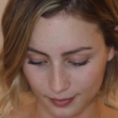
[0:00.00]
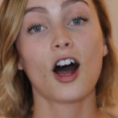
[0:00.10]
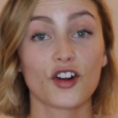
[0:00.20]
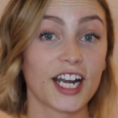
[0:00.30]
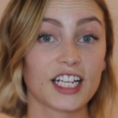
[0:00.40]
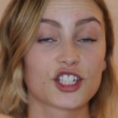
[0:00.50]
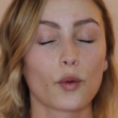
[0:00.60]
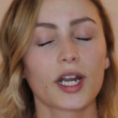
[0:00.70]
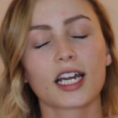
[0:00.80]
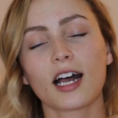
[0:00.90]
Alrighty, so
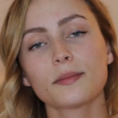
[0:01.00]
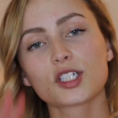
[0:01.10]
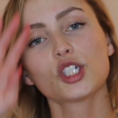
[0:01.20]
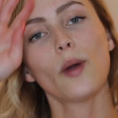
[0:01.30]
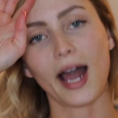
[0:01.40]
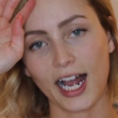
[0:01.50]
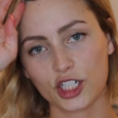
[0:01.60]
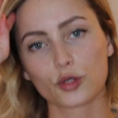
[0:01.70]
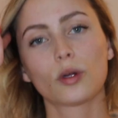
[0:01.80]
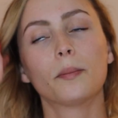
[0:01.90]
when it comes to
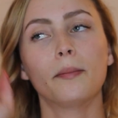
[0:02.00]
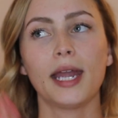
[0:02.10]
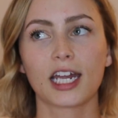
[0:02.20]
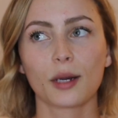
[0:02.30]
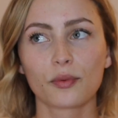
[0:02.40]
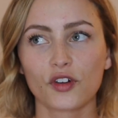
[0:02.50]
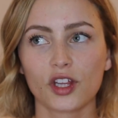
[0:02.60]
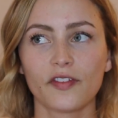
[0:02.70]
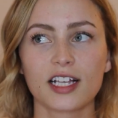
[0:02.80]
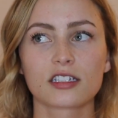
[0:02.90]
actual makeup for
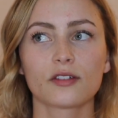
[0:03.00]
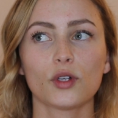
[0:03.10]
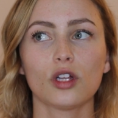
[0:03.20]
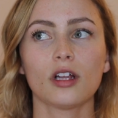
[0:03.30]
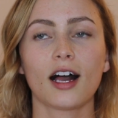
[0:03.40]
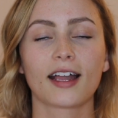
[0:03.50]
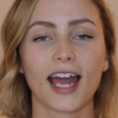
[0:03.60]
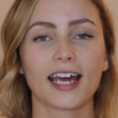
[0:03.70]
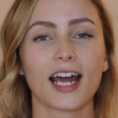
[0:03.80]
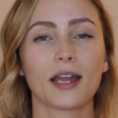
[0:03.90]
the festival,
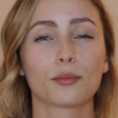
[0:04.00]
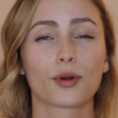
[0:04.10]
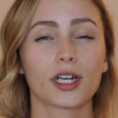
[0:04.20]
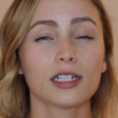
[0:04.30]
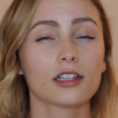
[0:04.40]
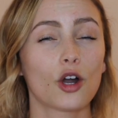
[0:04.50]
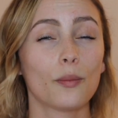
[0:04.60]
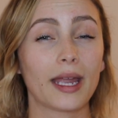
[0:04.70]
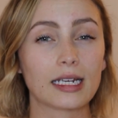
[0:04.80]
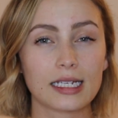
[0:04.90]
again, I'm pretty low
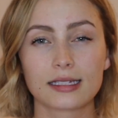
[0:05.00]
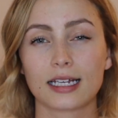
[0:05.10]
maintenance.